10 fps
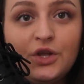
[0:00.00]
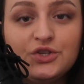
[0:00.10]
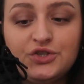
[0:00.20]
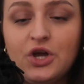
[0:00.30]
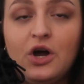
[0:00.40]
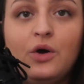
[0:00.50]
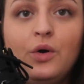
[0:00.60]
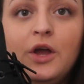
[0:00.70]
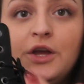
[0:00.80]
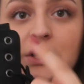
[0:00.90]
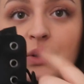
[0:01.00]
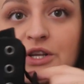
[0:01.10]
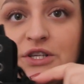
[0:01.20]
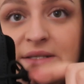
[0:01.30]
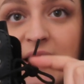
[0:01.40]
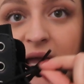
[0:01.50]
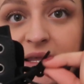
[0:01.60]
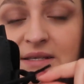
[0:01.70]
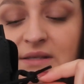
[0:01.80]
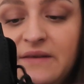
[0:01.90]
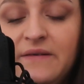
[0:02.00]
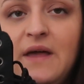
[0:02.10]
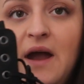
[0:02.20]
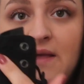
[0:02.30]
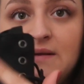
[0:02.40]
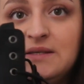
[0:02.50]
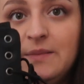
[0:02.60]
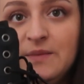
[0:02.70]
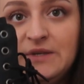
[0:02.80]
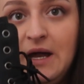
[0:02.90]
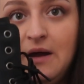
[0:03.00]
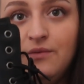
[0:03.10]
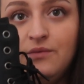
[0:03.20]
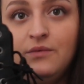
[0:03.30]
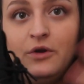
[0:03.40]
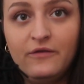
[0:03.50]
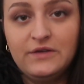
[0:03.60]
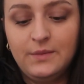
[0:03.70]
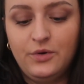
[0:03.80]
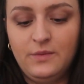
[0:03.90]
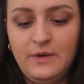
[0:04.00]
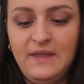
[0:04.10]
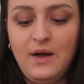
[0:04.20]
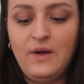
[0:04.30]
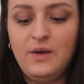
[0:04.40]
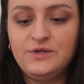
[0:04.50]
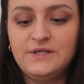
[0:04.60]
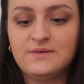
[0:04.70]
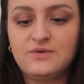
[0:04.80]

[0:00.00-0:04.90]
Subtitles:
So you can just tie this, leave it there, and then zip them down and obviously put them on that way, which is